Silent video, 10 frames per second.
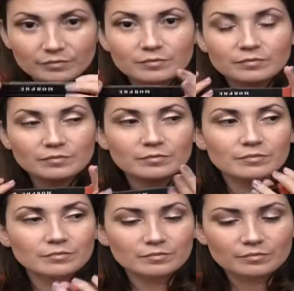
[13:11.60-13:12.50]

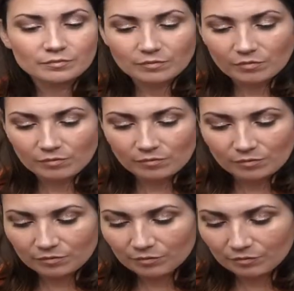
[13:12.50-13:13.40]

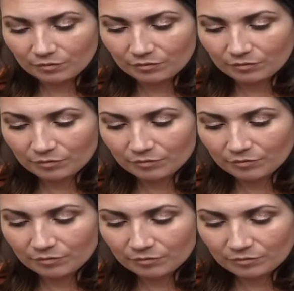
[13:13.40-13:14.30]

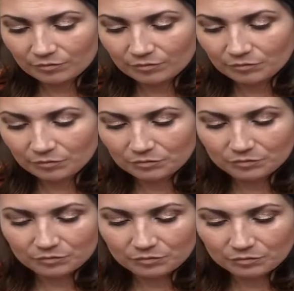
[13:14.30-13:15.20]

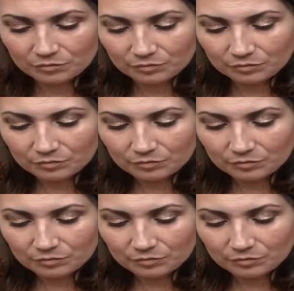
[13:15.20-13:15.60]
The person shown says nothing.